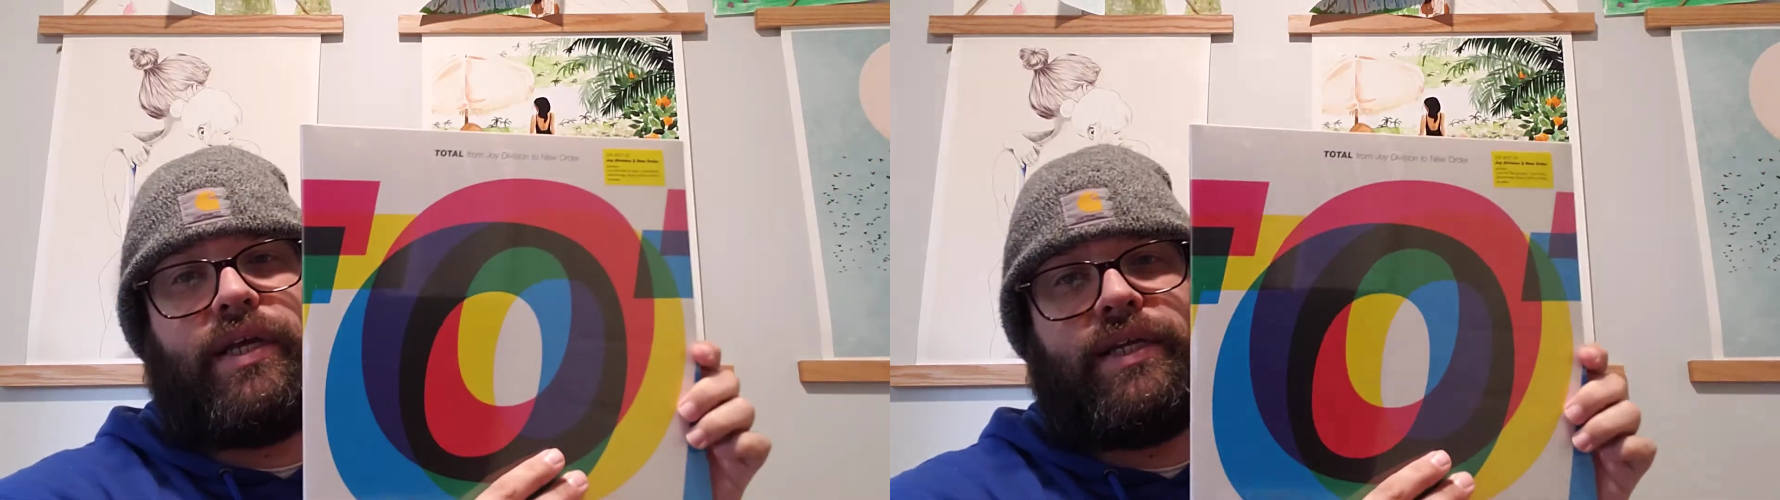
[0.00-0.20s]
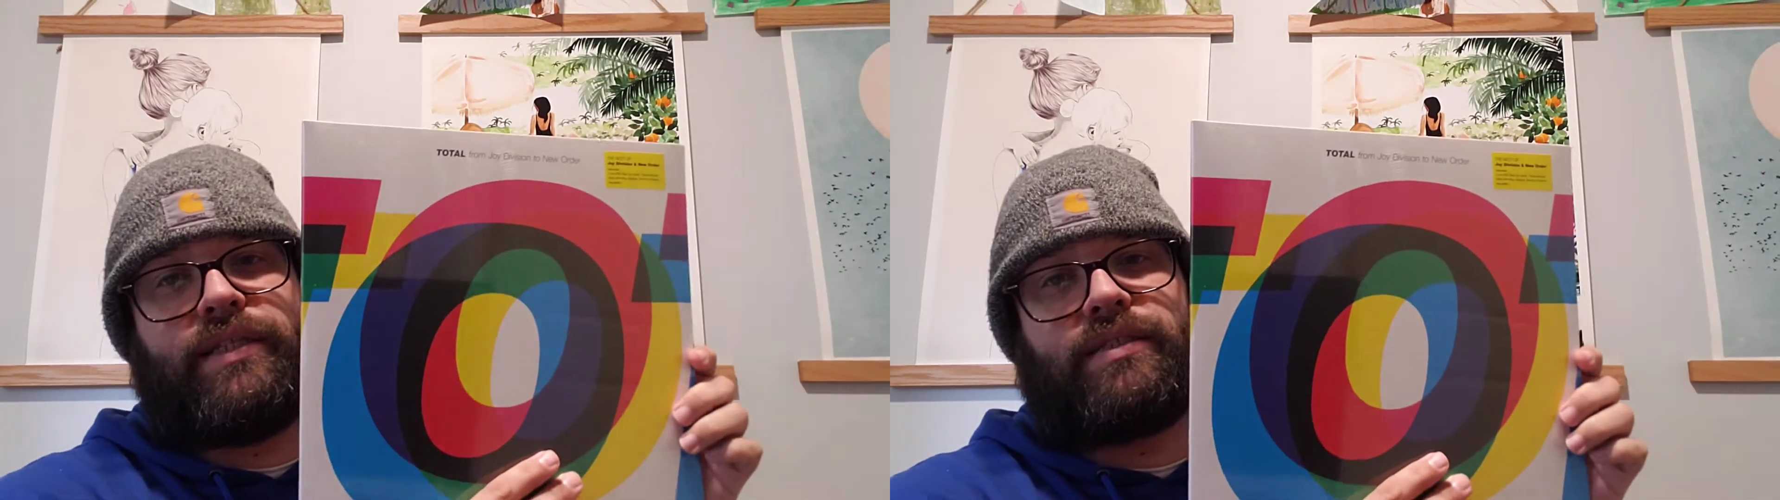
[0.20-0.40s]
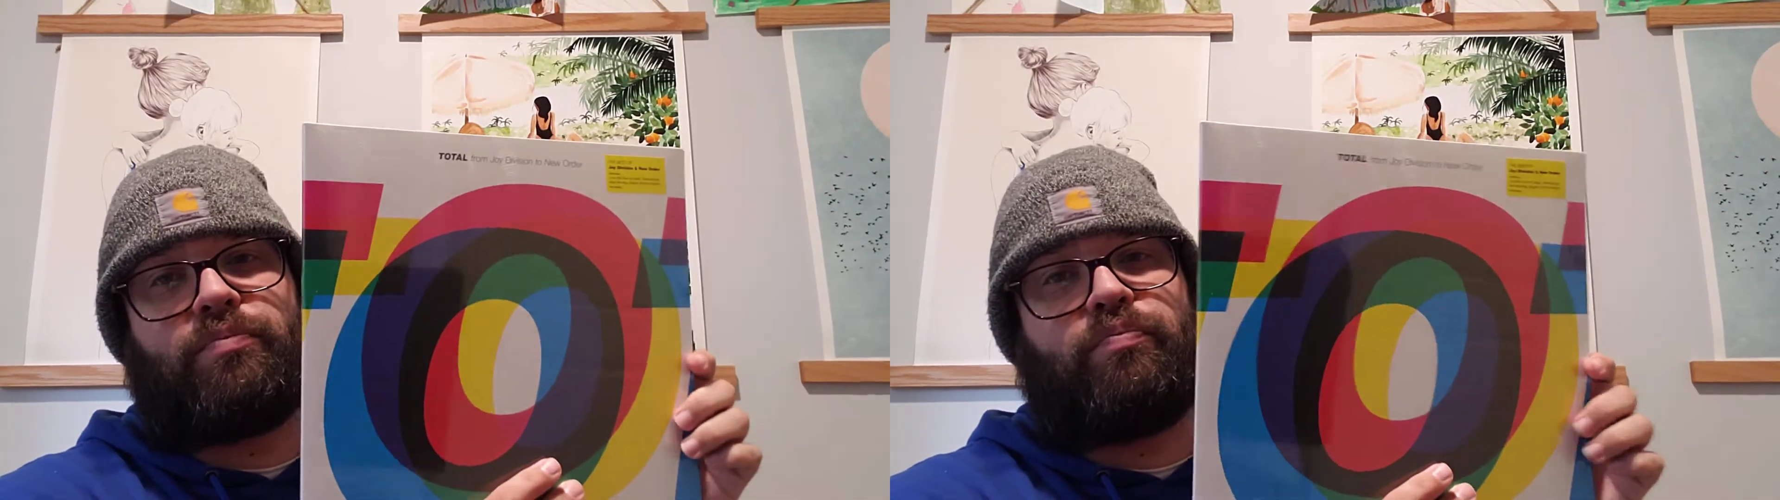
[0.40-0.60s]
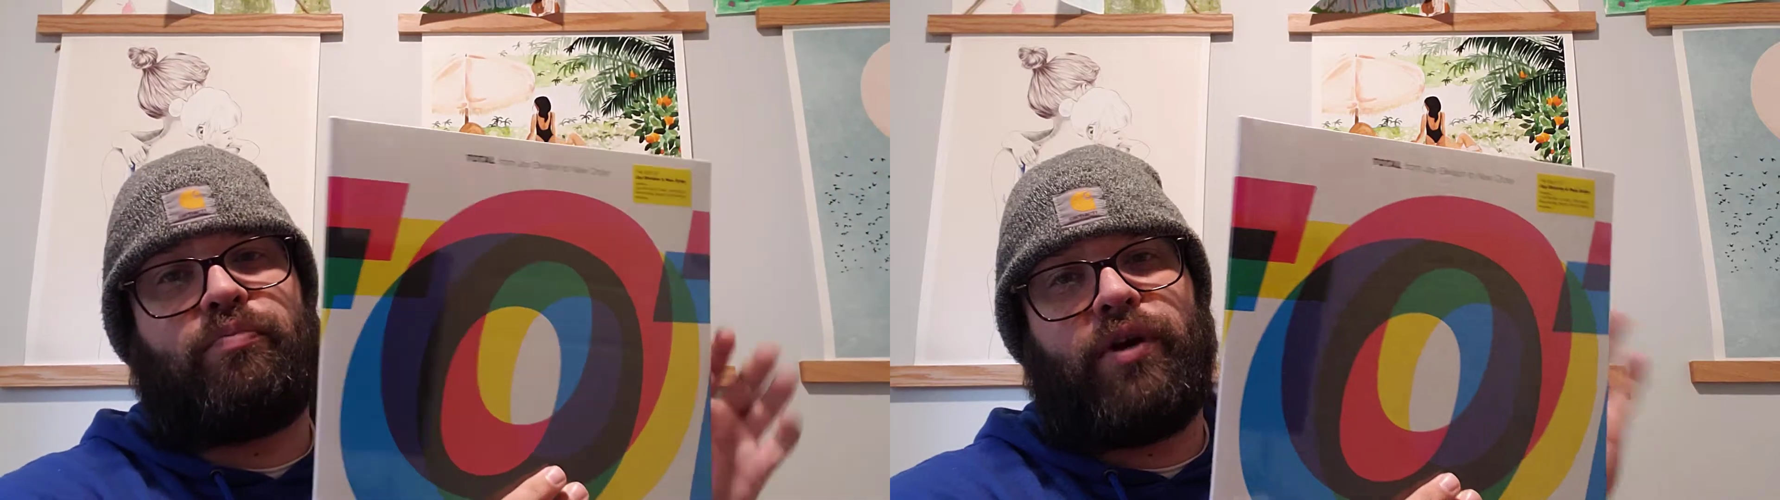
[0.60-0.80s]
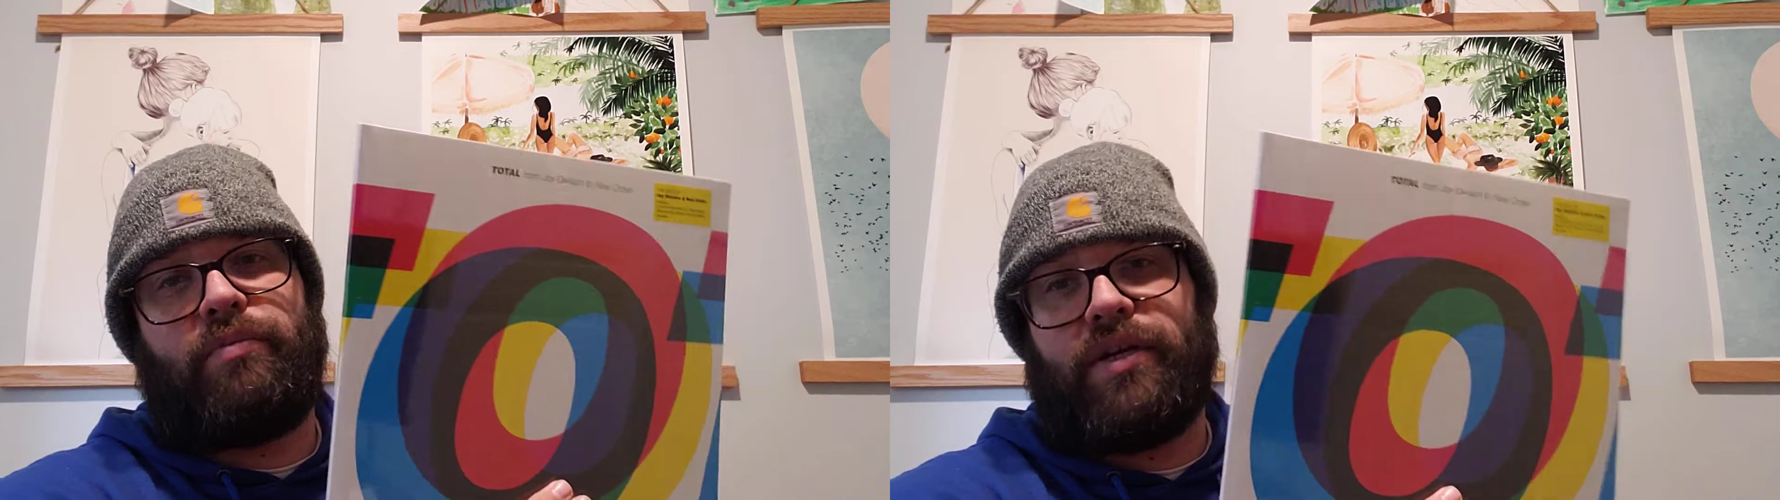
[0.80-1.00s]
it's
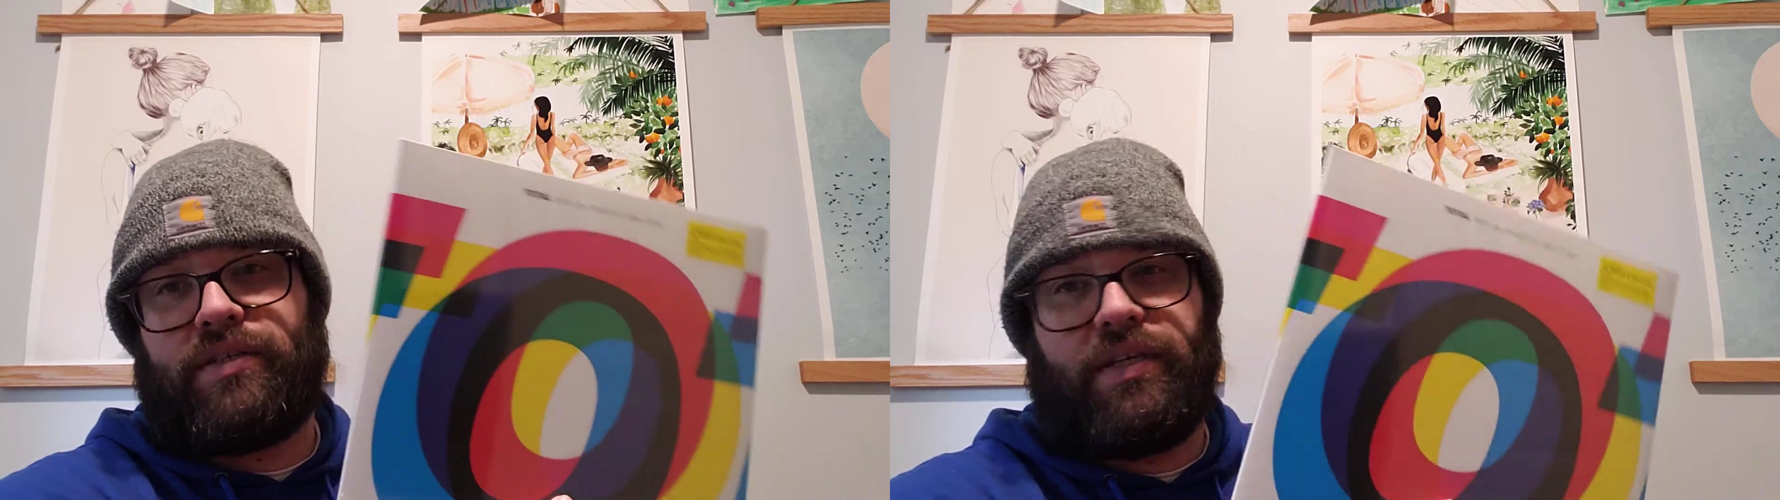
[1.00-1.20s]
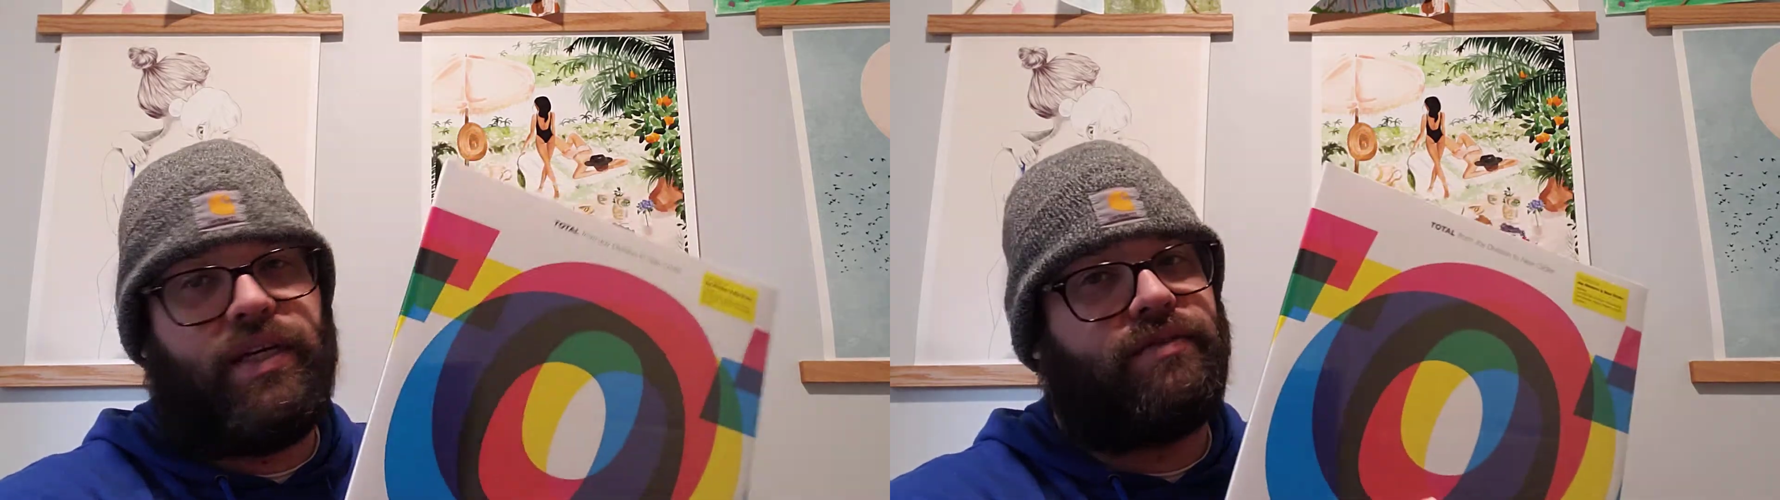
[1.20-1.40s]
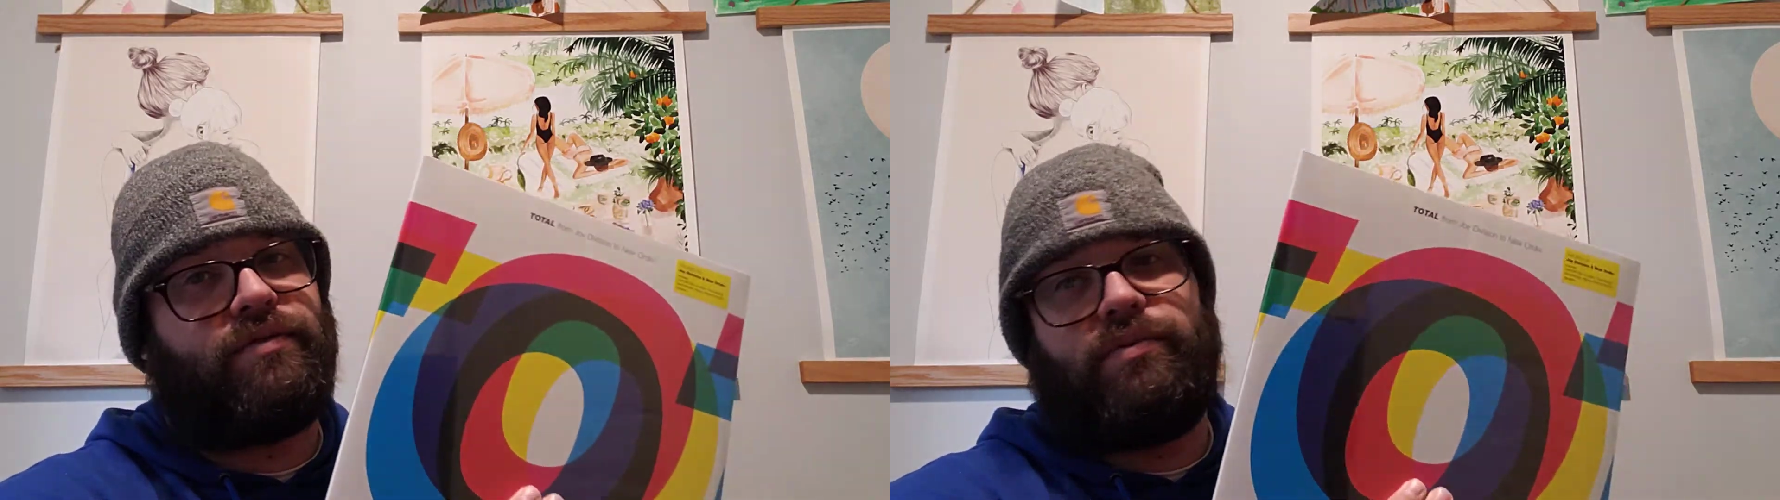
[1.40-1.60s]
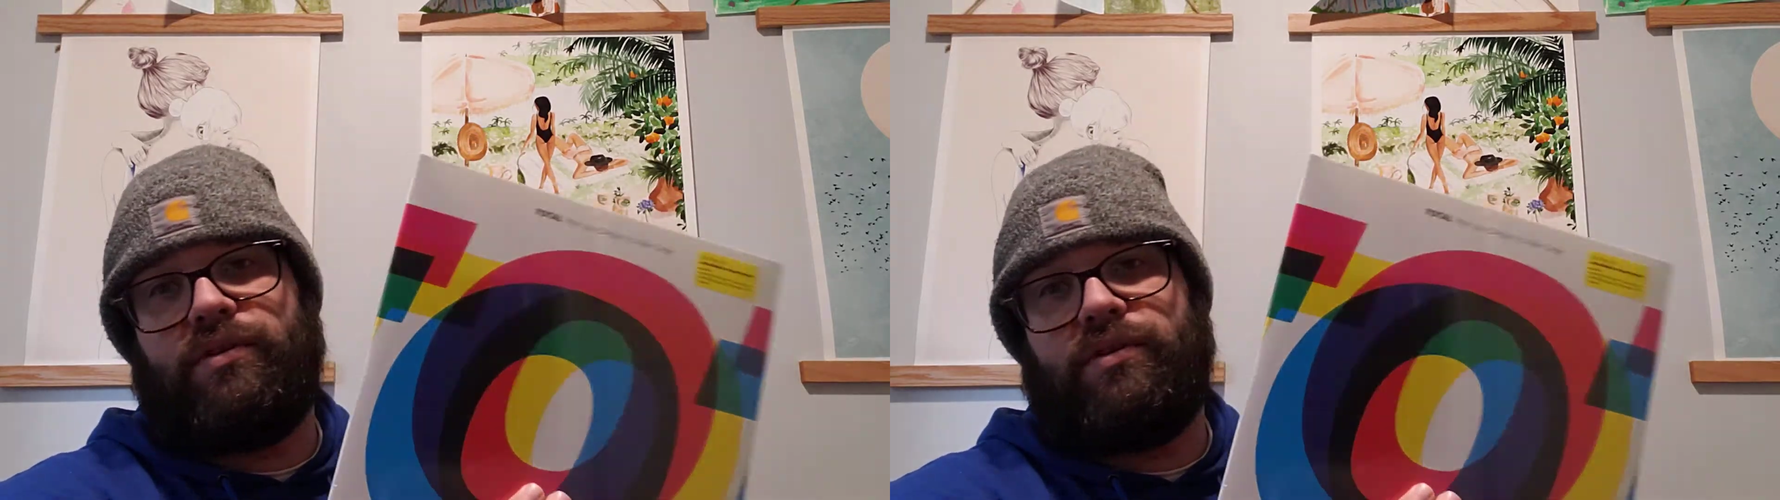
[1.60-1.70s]
pretty much the hits from